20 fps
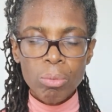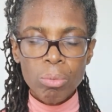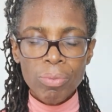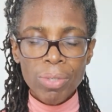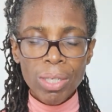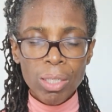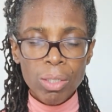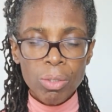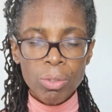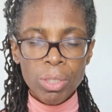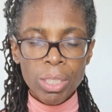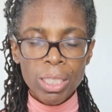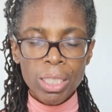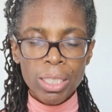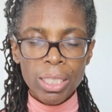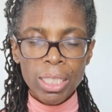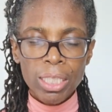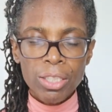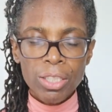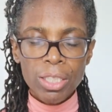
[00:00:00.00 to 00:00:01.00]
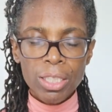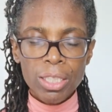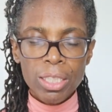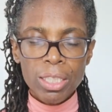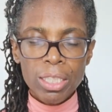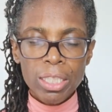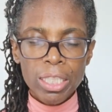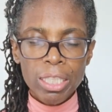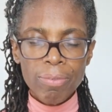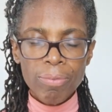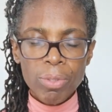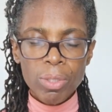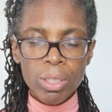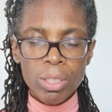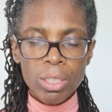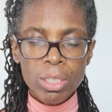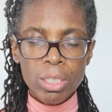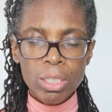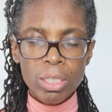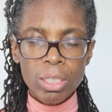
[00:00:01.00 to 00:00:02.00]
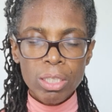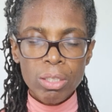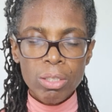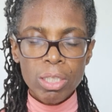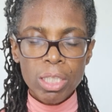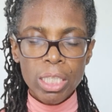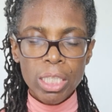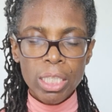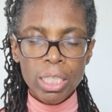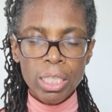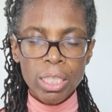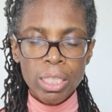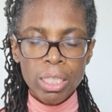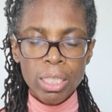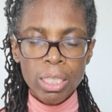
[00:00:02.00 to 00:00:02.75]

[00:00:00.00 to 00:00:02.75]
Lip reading: without looking at the hand, just see if you can slowly